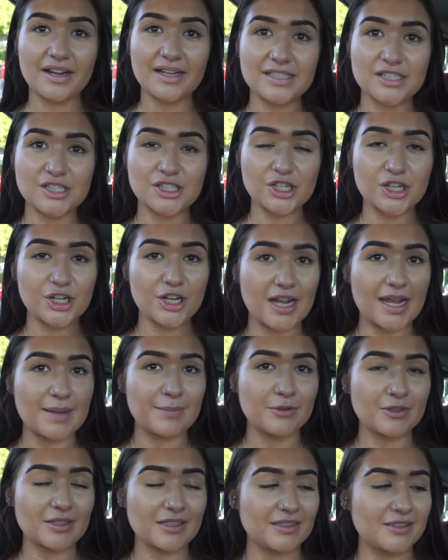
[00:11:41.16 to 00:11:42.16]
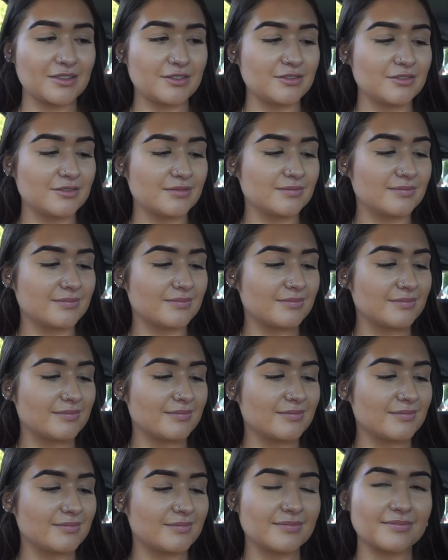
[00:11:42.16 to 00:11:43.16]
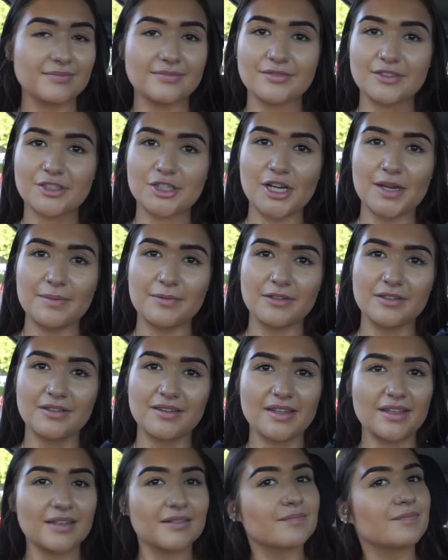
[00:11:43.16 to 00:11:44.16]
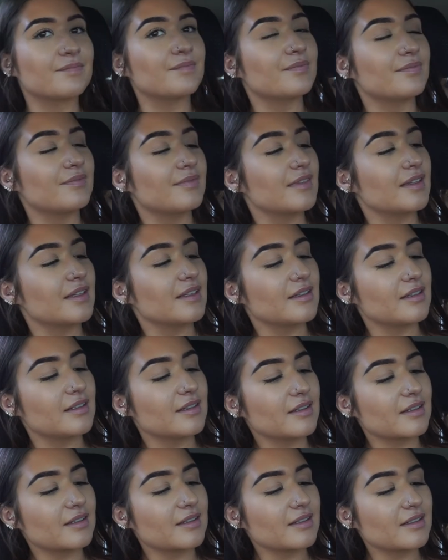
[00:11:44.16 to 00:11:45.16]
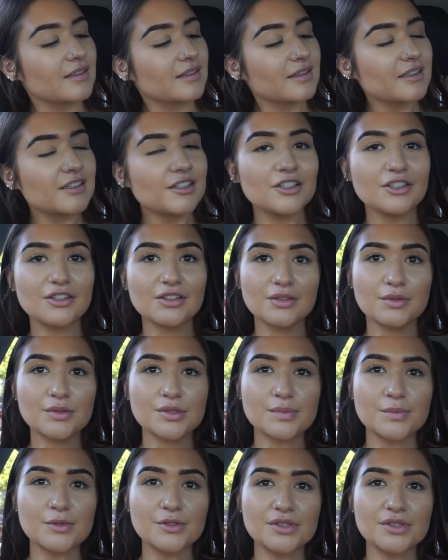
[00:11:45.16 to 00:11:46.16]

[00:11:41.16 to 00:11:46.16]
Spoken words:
So I bought a little tripod thing. Cute little small